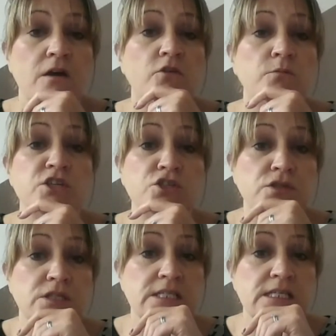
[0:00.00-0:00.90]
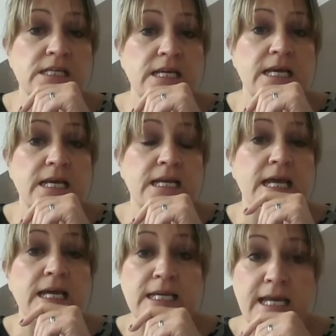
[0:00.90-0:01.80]
From a student:
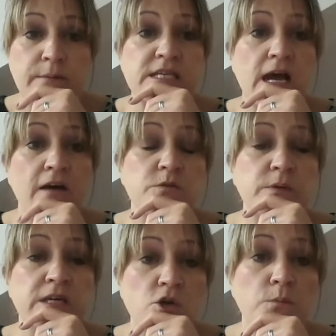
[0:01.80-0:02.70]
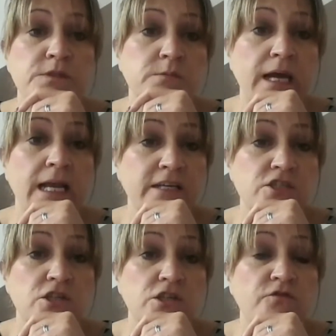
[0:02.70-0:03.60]
nicknames have to be adopted by
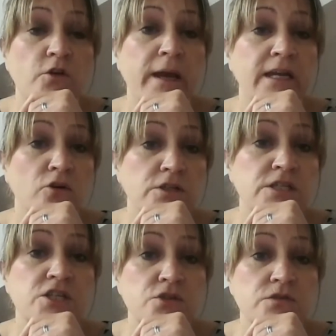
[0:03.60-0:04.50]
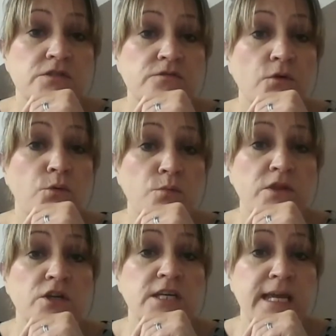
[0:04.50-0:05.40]
lecturers for minority students for whom
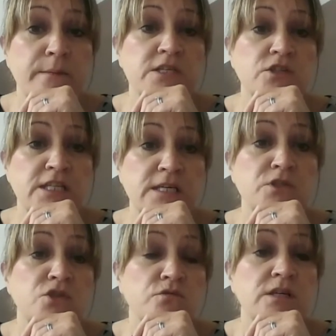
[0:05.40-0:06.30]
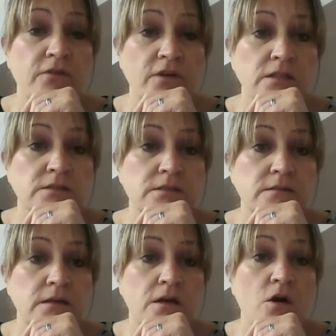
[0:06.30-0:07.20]
their names are deemed too difficult.
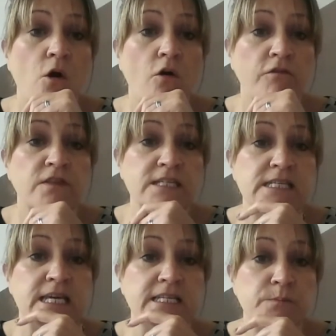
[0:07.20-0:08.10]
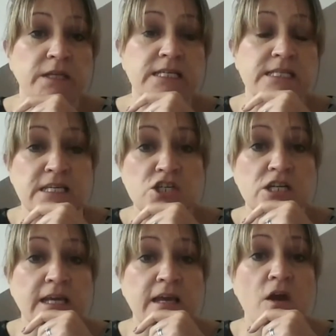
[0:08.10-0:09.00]
Often this takes place
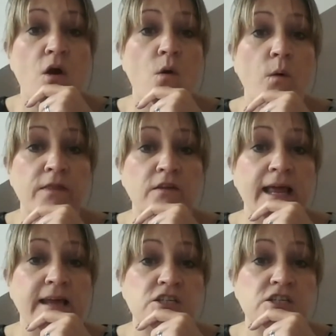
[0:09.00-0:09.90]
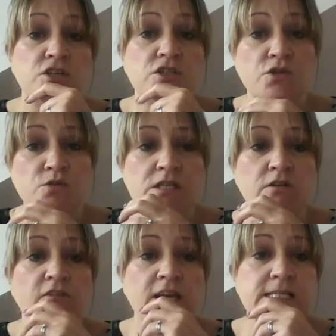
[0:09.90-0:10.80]
initially when the lecturer screws
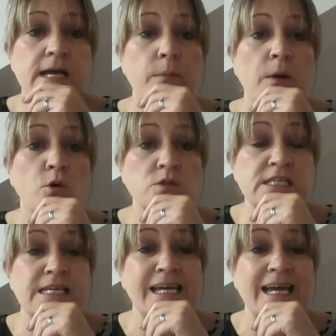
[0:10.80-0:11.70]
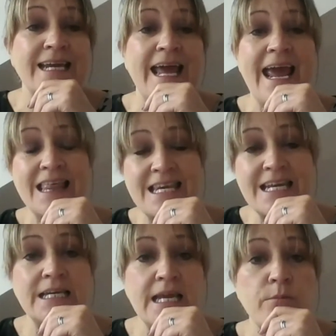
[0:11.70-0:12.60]
their face up upon seeing an
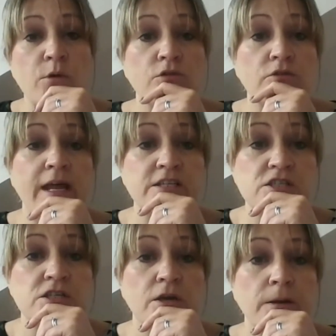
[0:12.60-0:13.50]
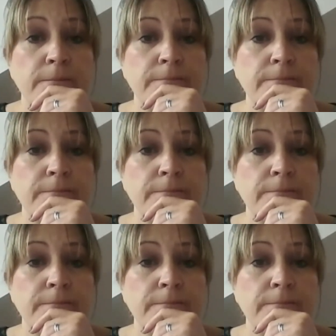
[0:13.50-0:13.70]
ethnic name on the register.